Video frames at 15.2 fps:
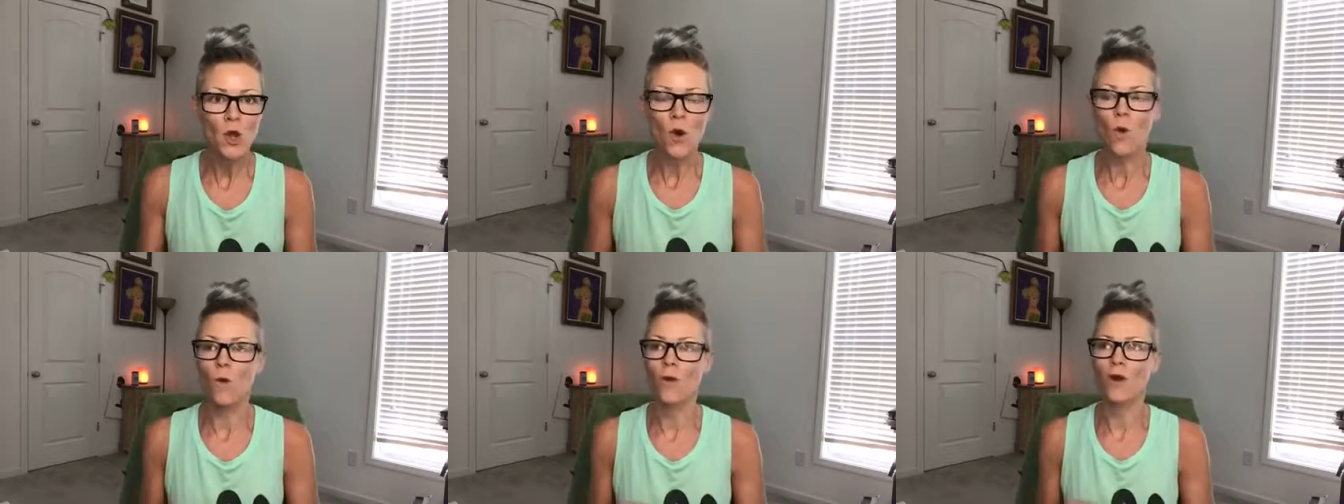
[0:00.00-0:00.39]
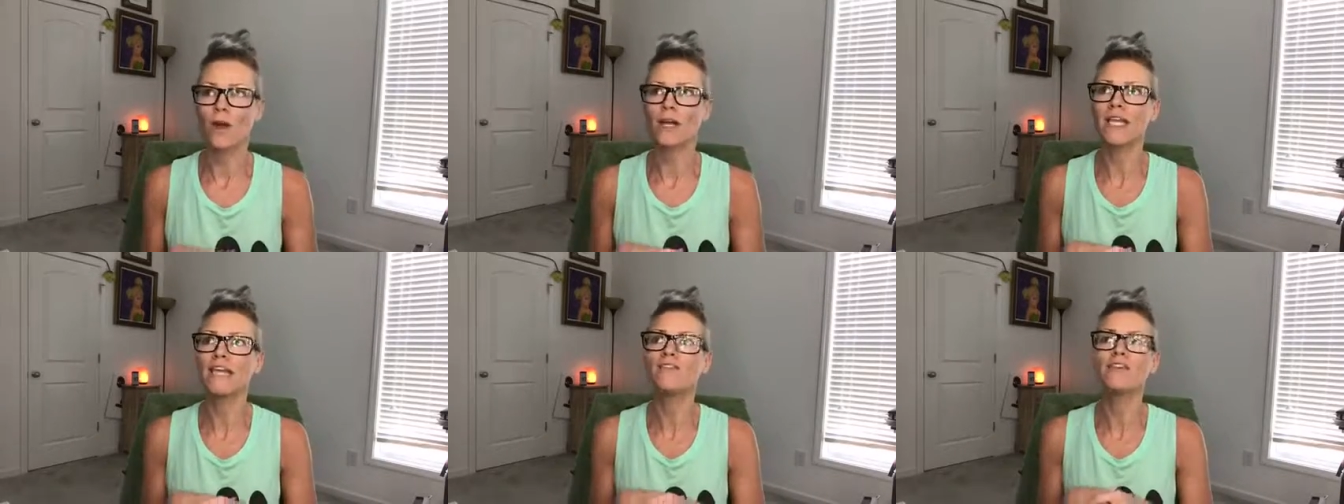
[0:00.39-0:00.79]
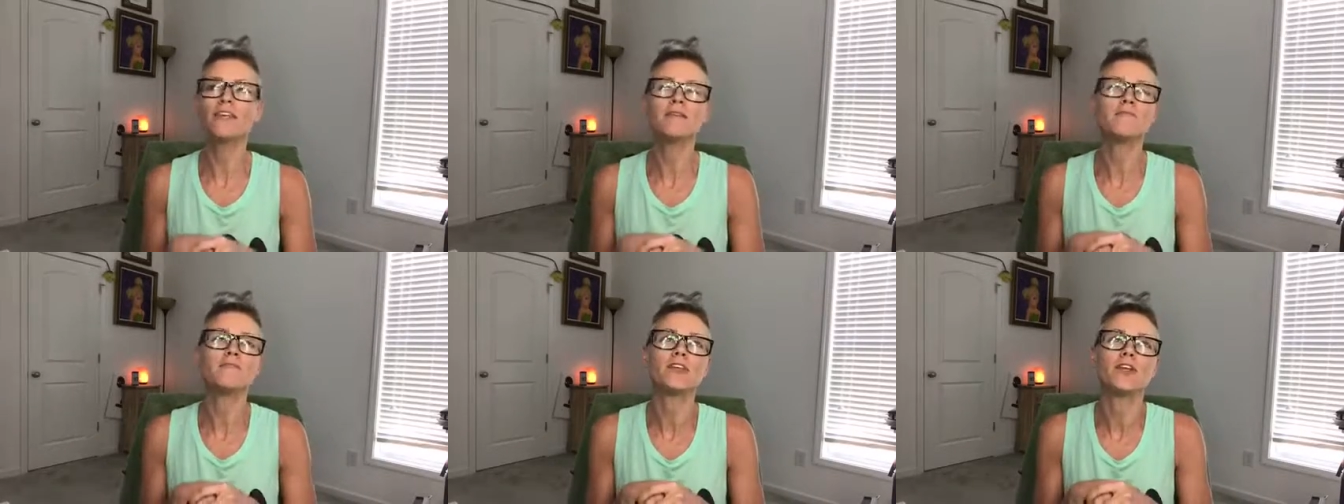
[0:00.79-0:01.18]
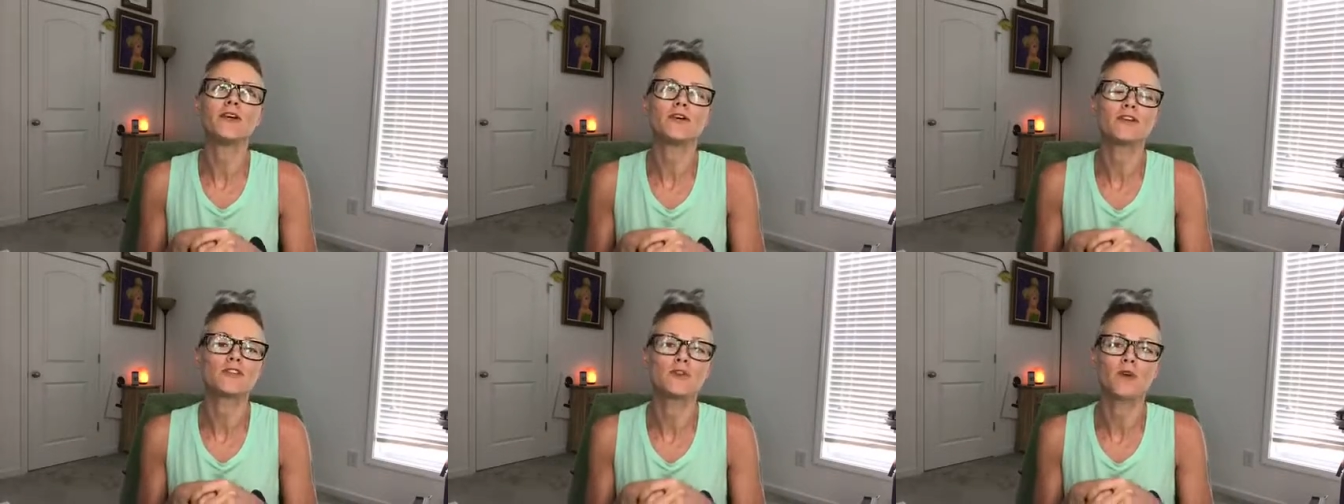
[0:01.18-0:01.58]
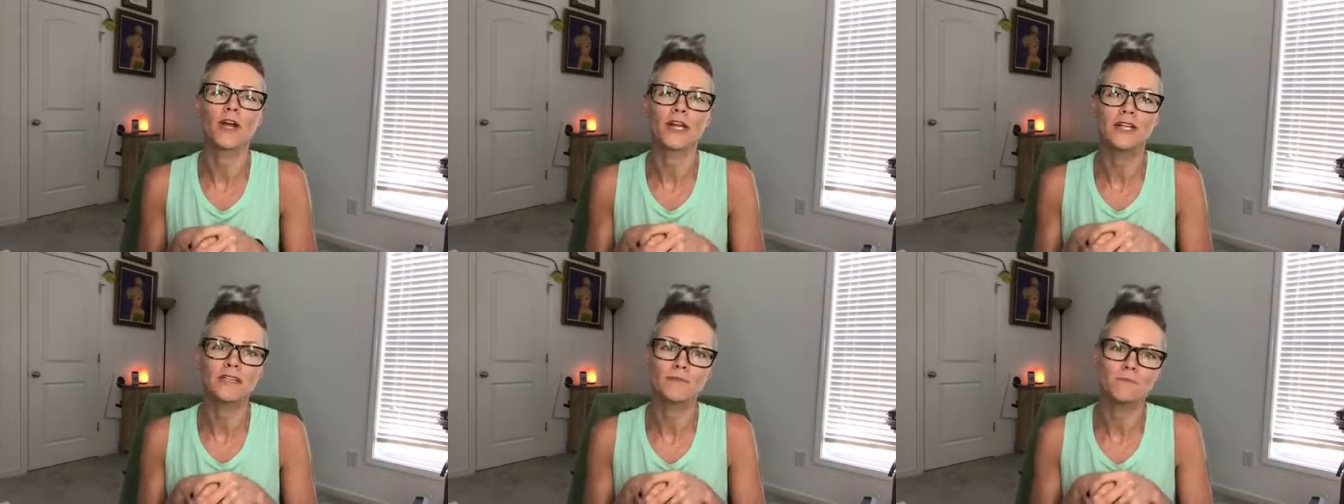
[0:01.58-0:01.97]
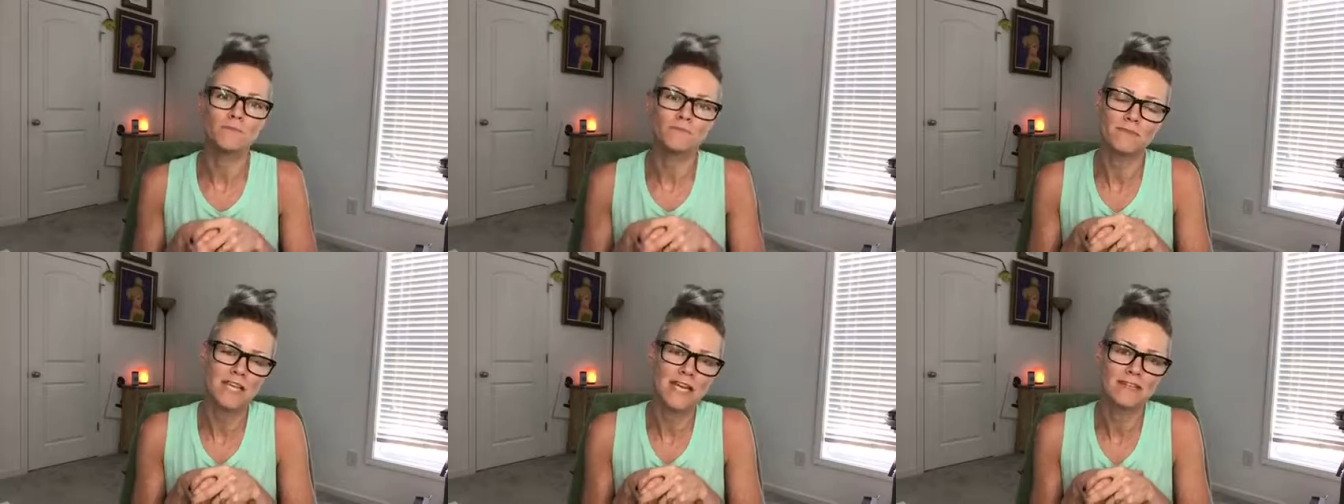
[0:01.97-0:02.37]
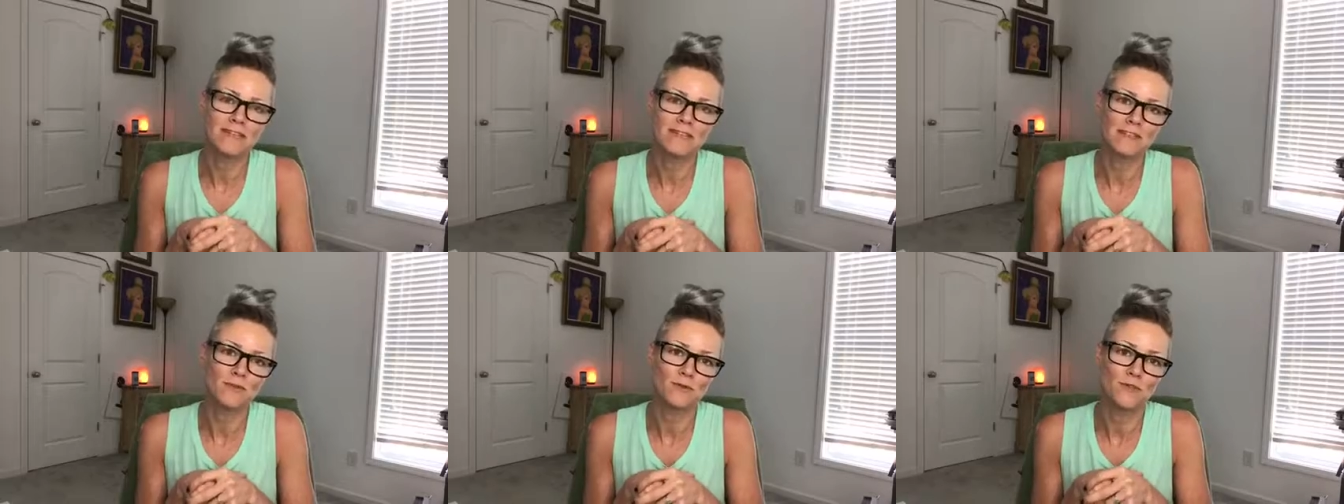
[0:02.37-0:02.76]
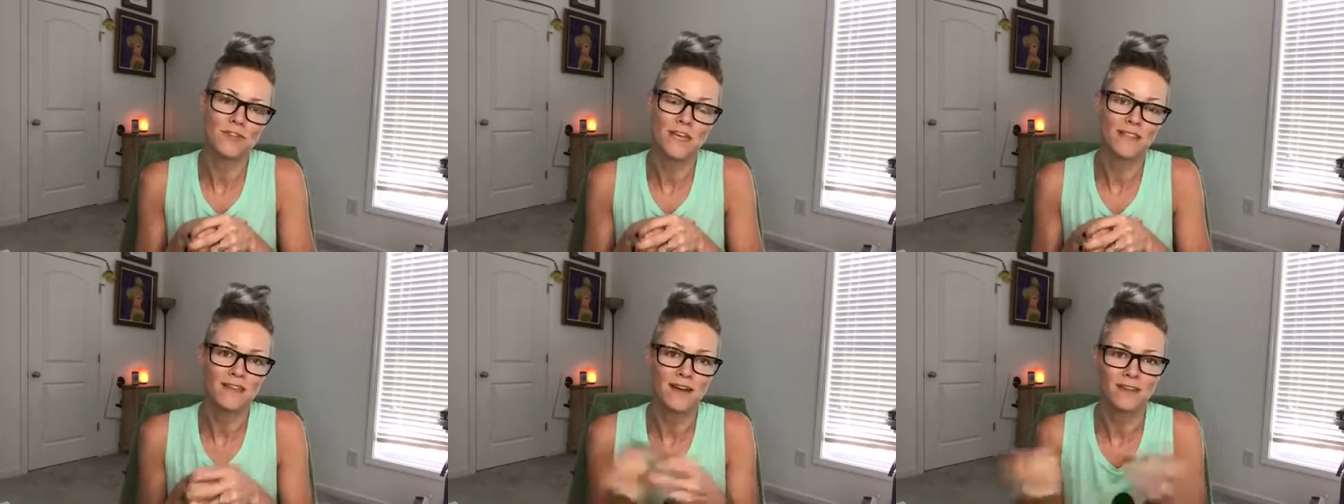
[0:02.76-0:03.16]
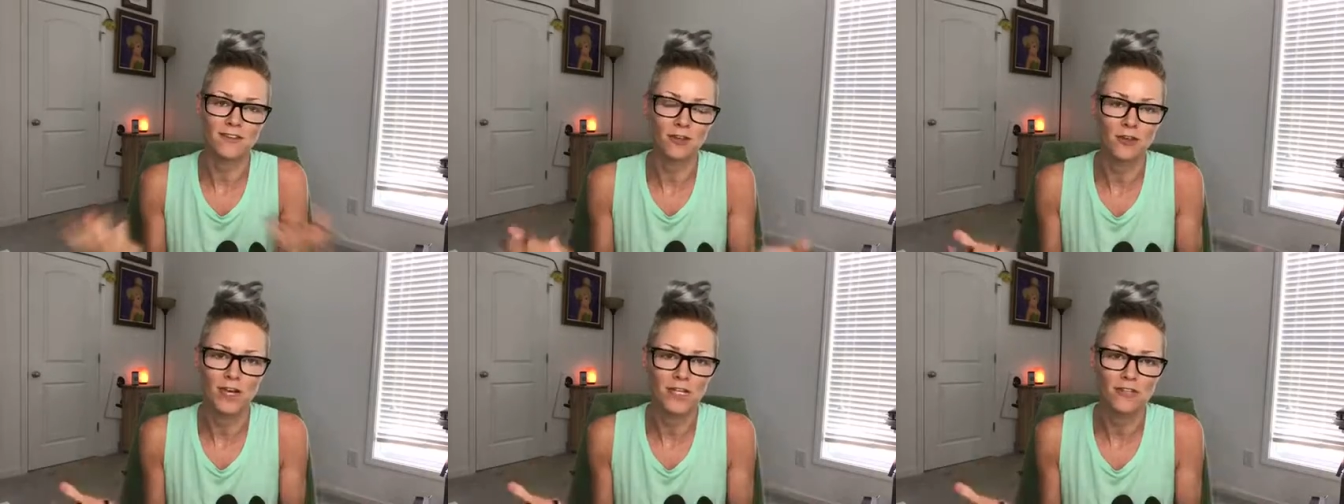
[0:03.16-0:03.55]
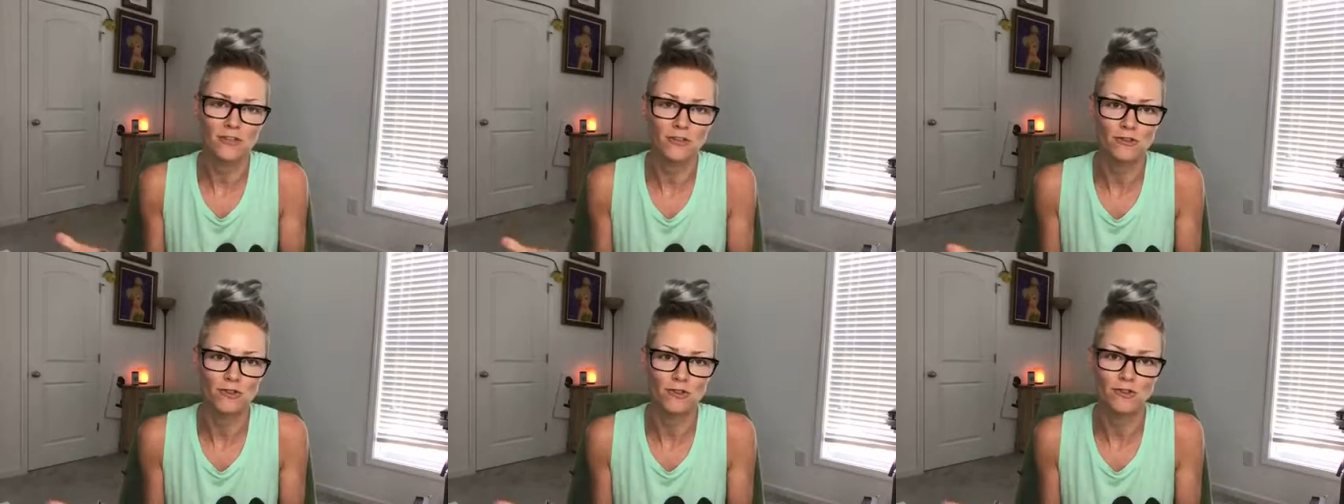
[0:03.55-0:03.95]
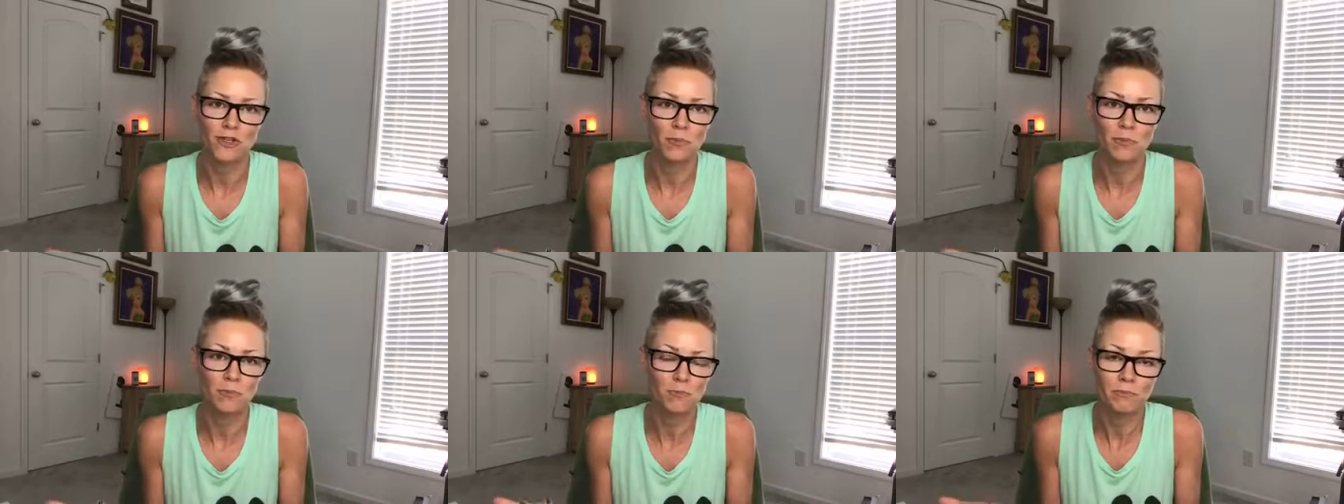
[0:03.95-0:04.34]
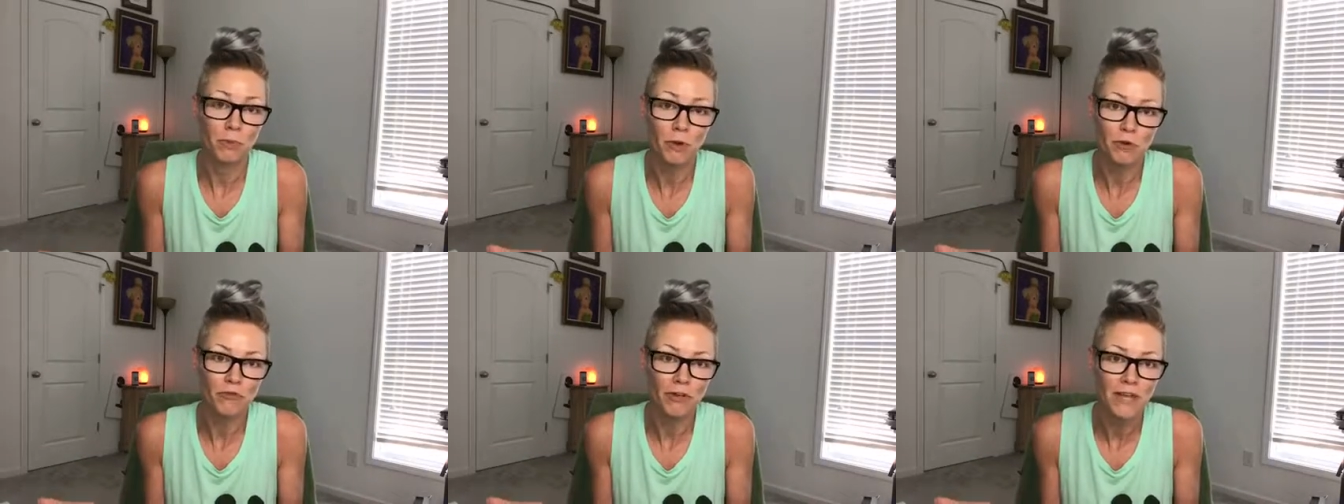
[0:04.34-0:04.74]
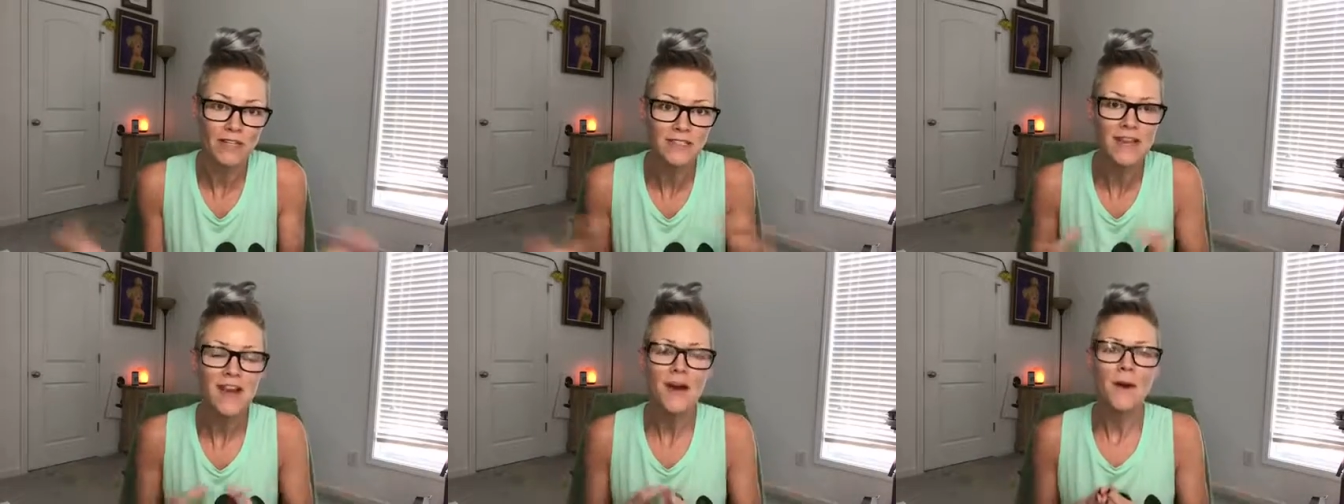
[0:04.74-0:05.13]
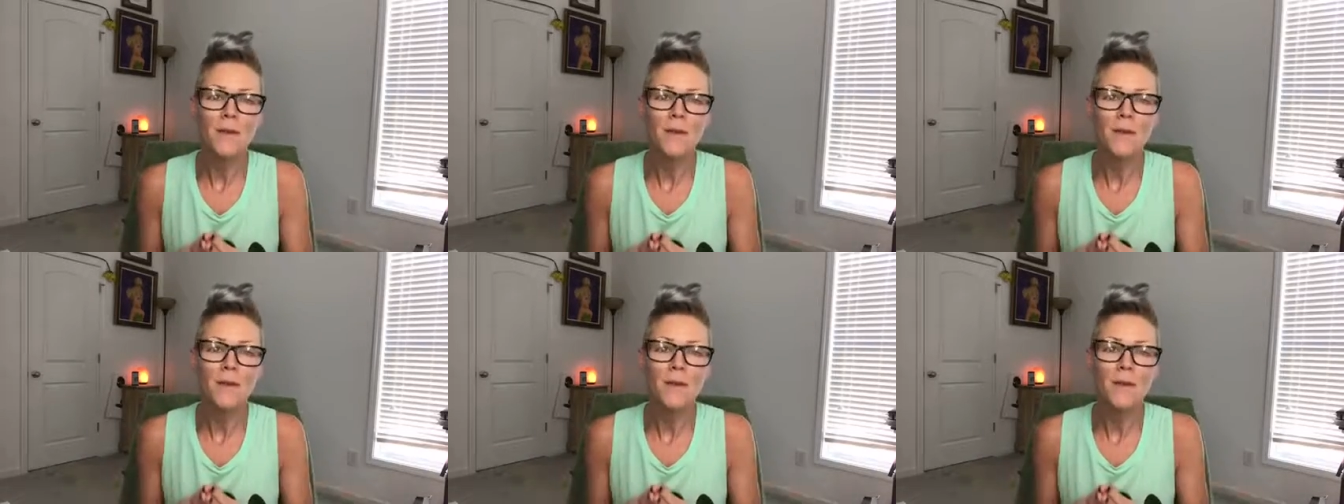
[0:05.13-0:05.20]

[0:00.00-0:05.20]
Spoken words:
or even, because grannies tend to think that their grandchildren are perfect,